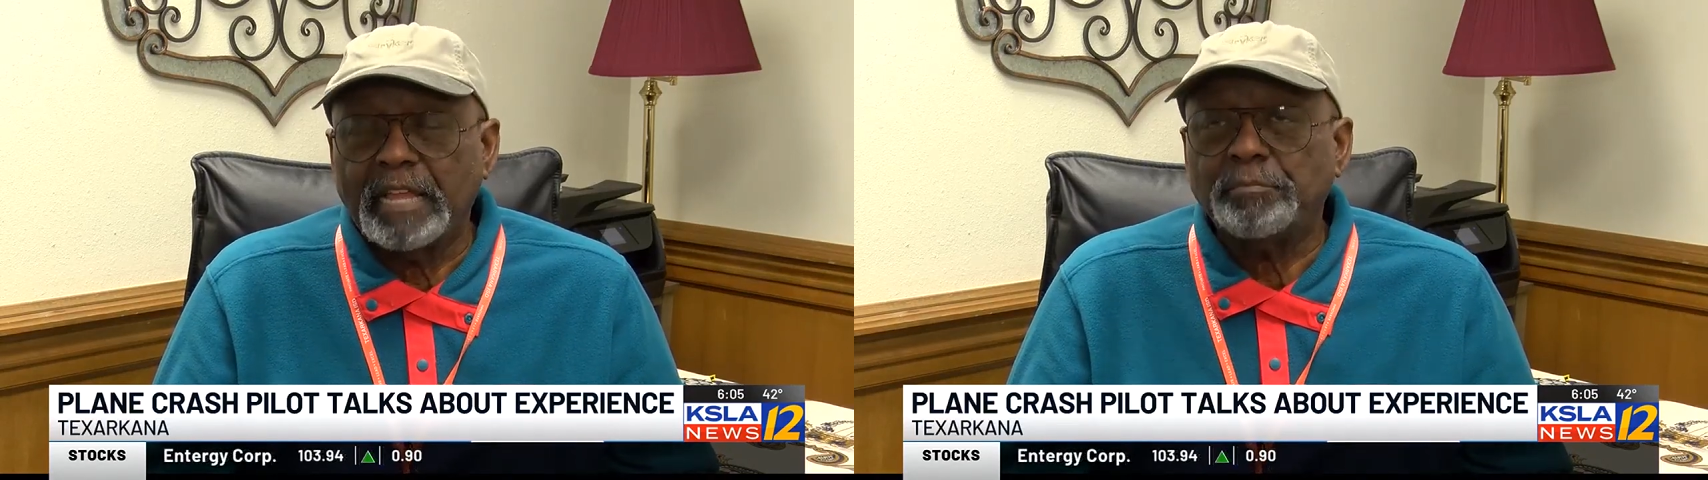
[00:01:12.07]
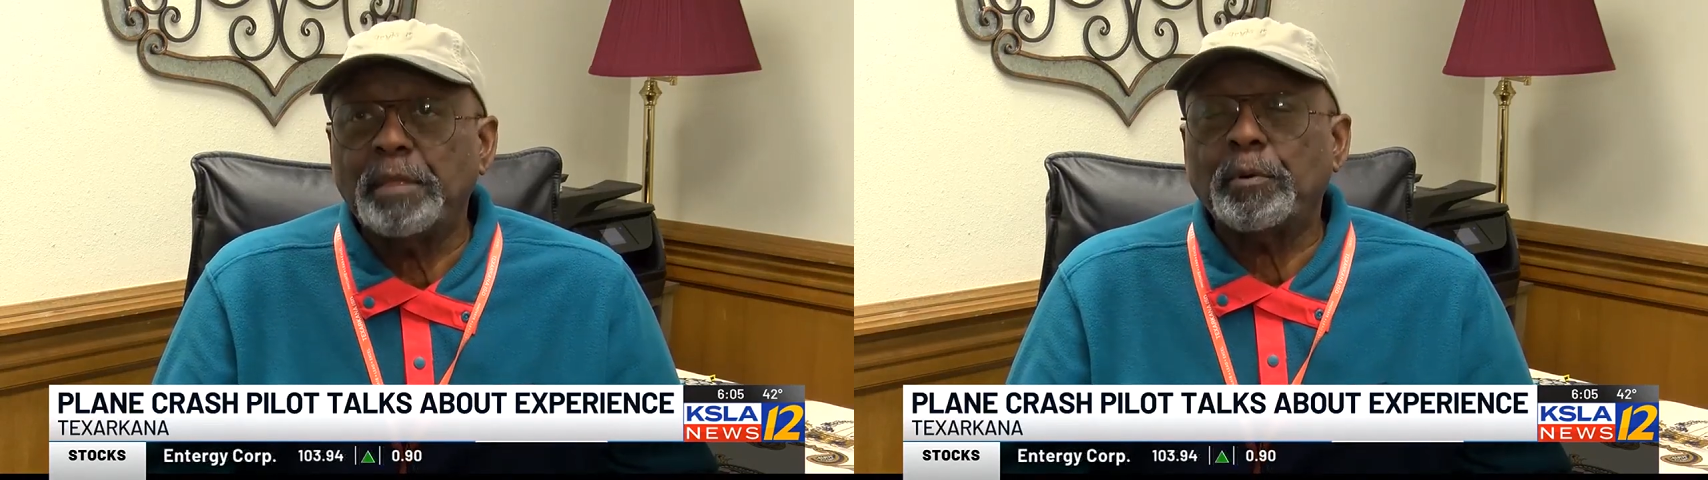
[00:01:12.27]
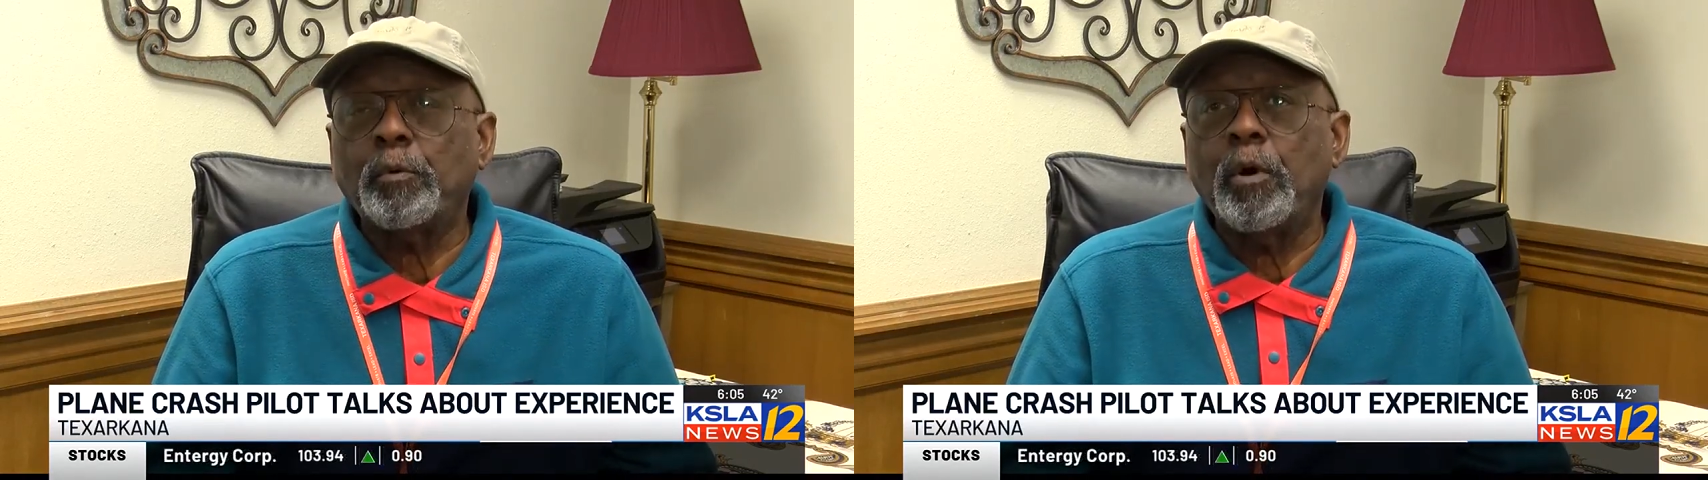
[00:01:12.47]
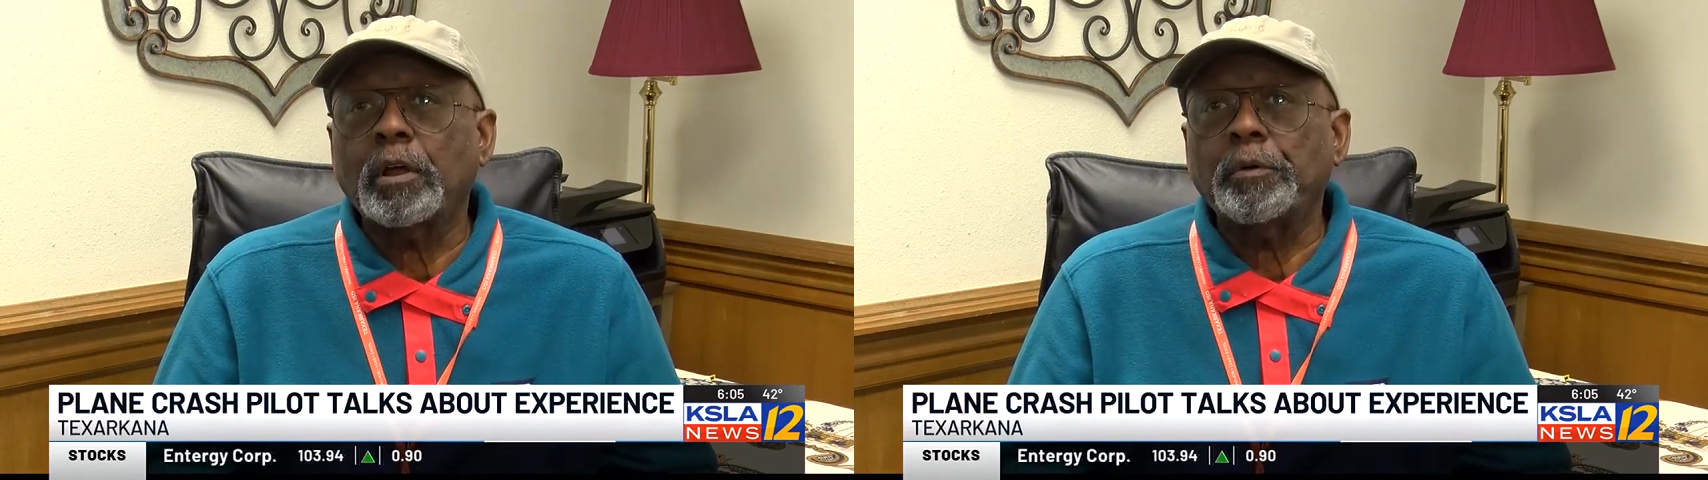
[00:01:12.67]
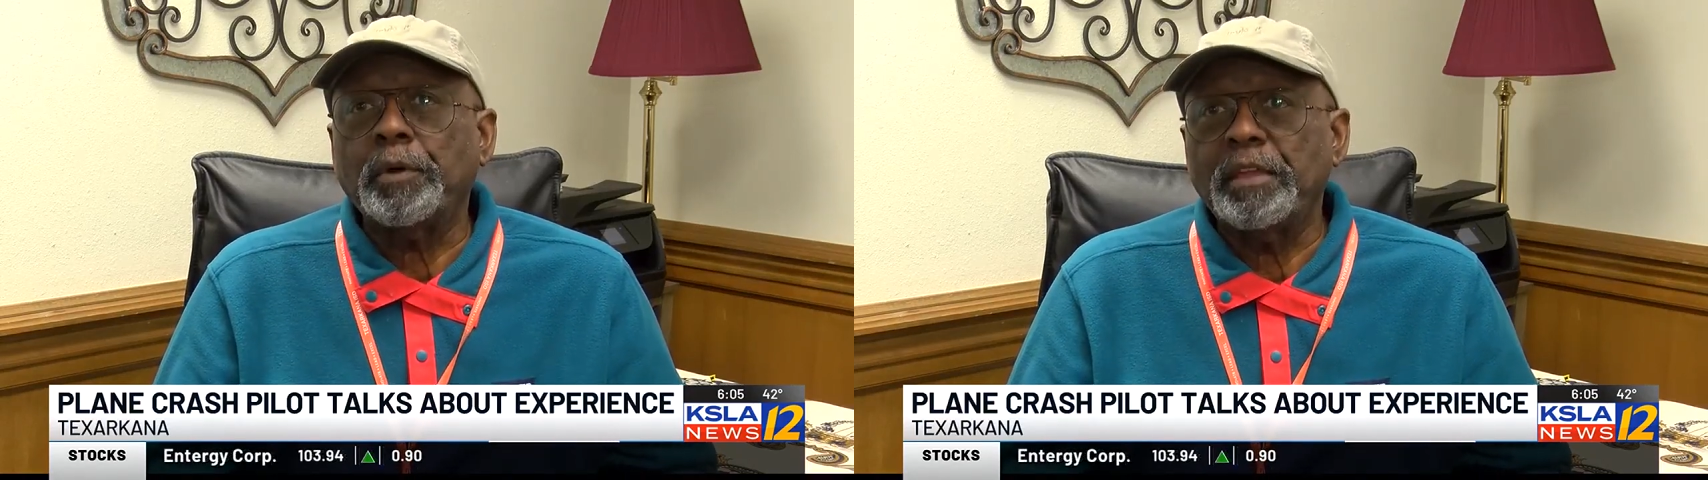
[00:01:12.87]
and people
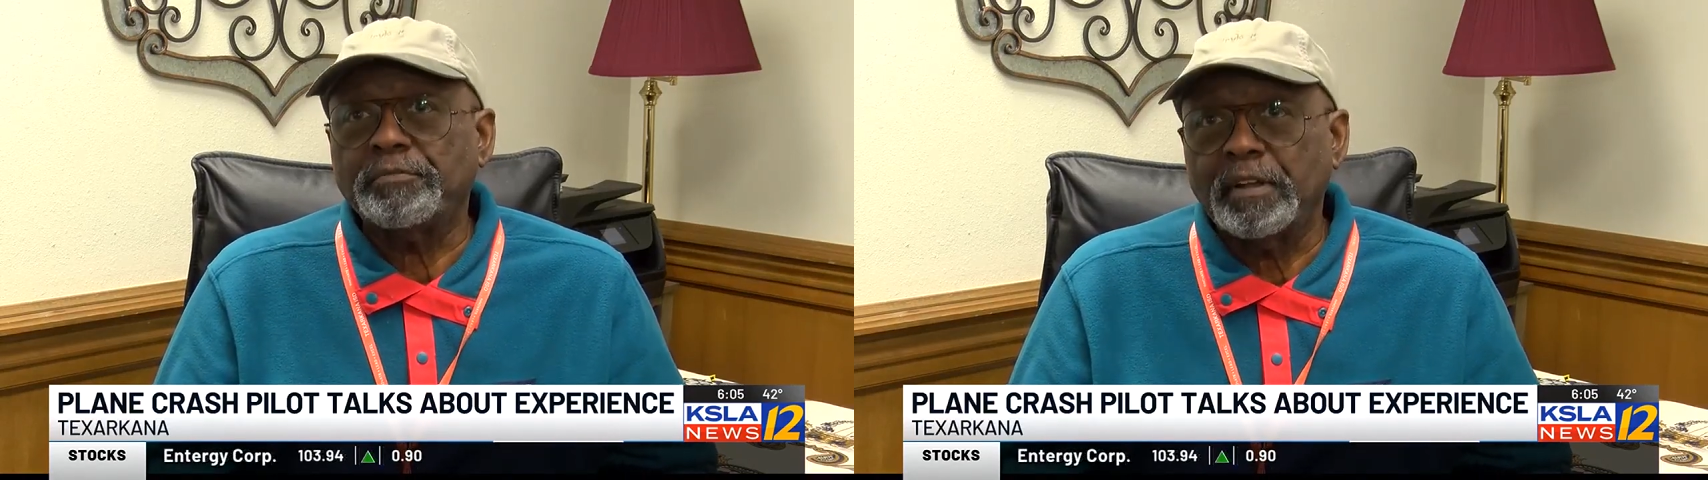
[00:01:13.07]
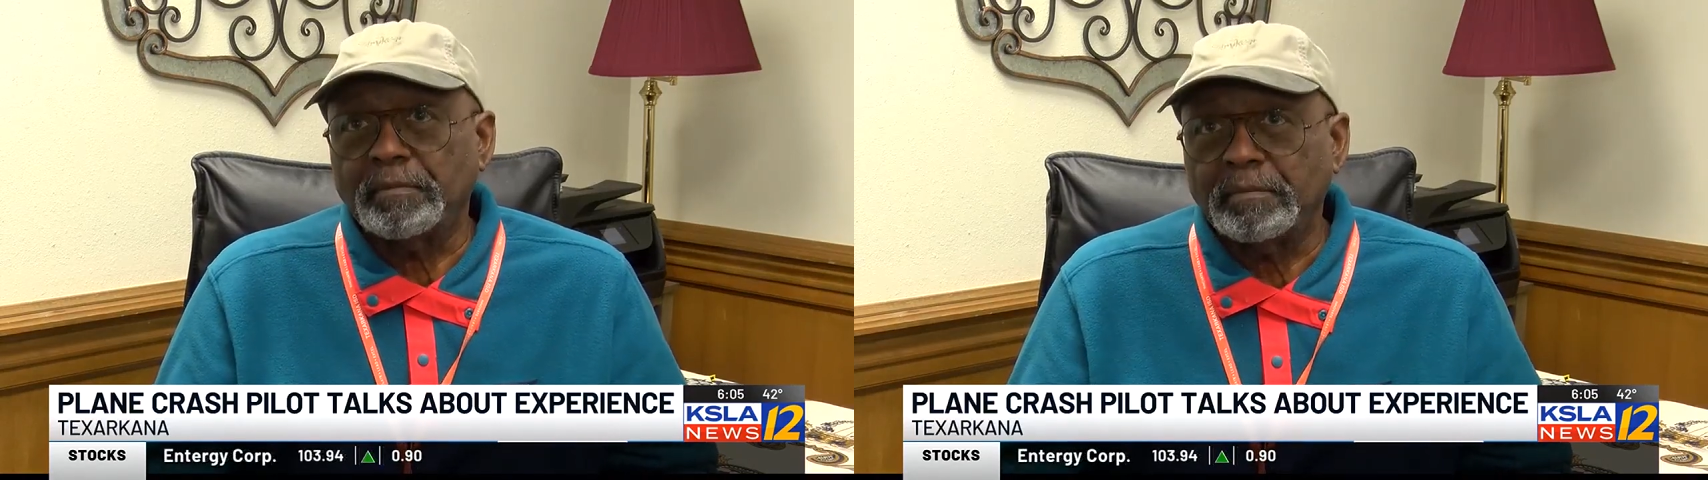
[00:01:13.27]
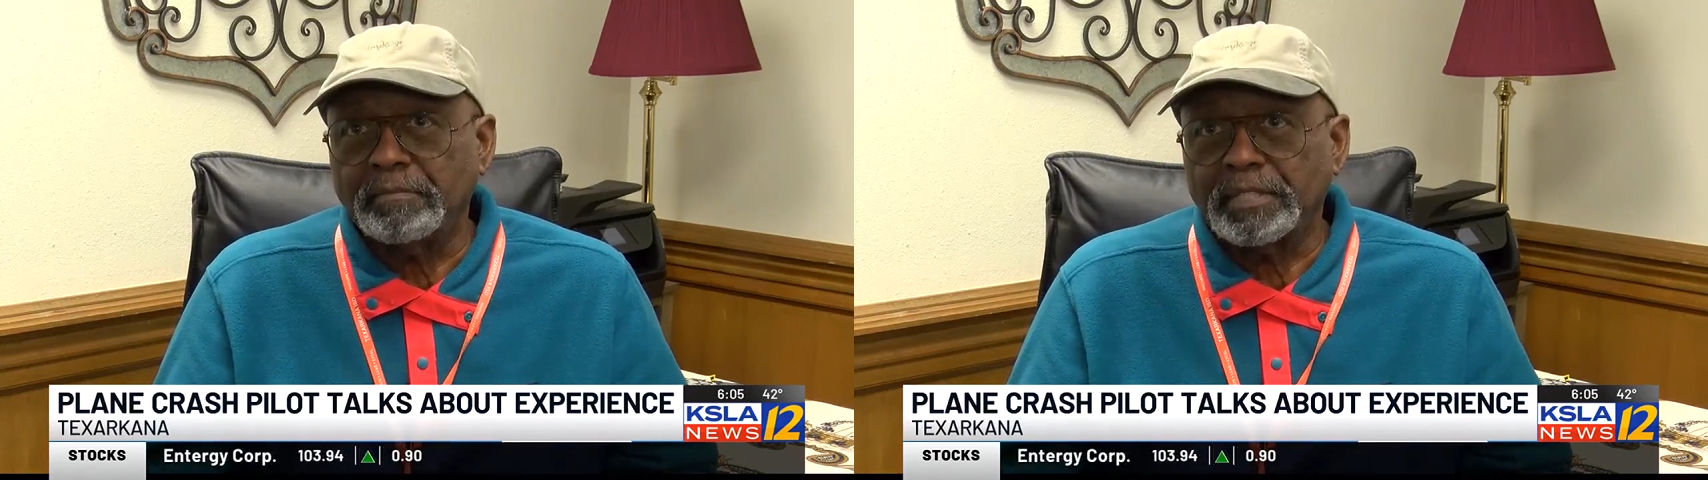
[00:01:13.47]
walk away from them.